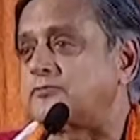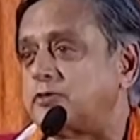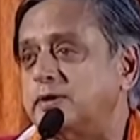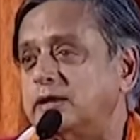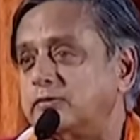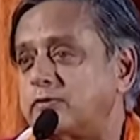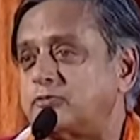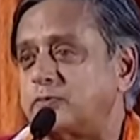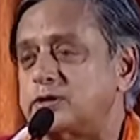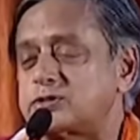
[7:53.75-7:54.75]
unfamiliar
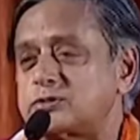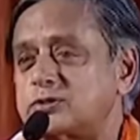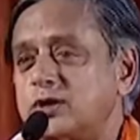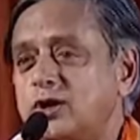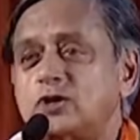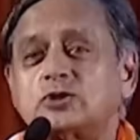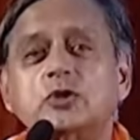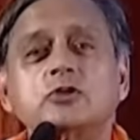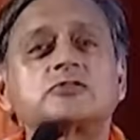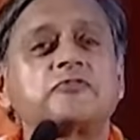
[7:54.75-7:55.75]
information, to
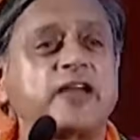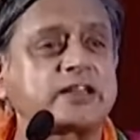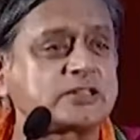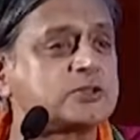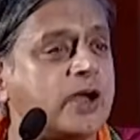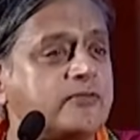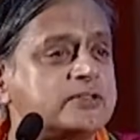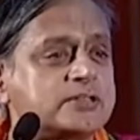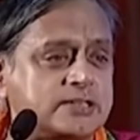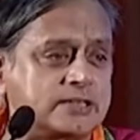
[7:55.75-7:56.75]
those facts you
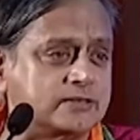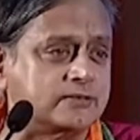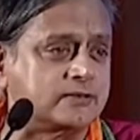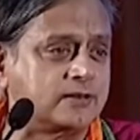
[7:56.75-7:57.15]
haven't seen,